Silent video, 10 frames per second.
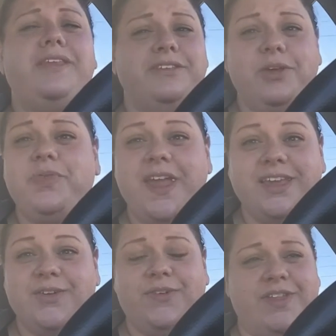So
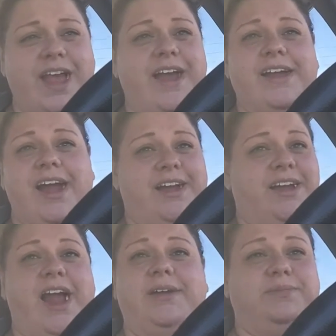thank you for that.
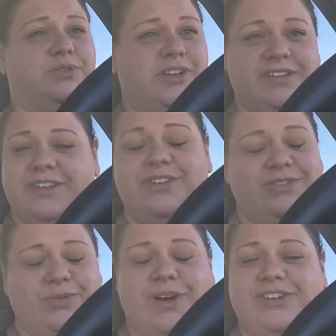I will continue
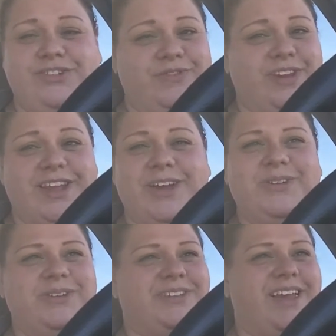to watch your
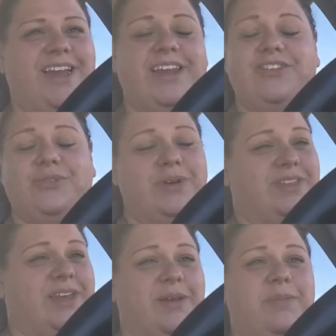videos and enjoy
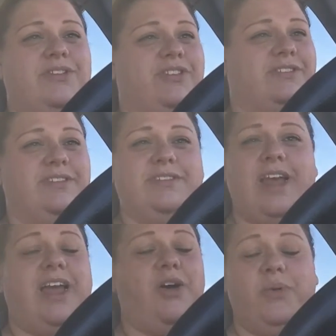them just as
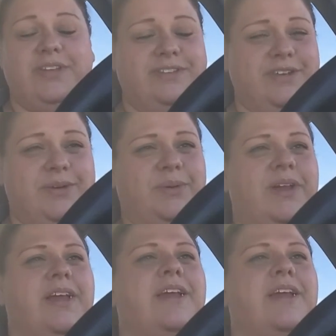I always do.